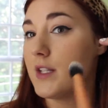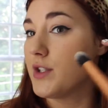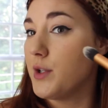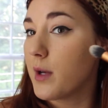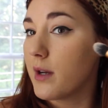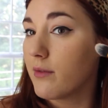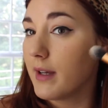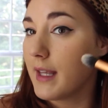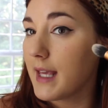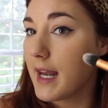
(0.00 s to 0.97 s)
so you can
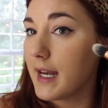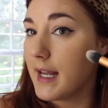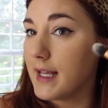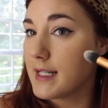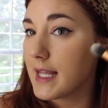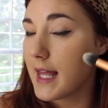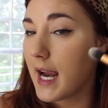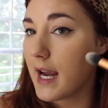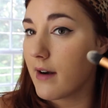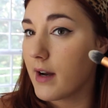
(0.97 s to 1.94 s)
really get it into
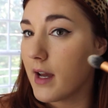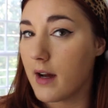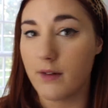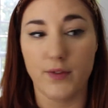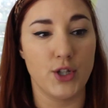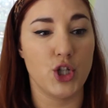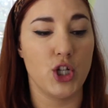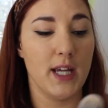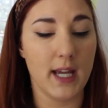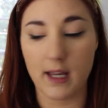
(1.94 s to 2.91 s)
that area of the
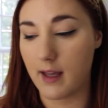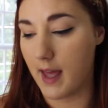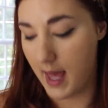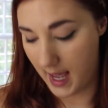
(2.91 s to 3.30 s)
cheek.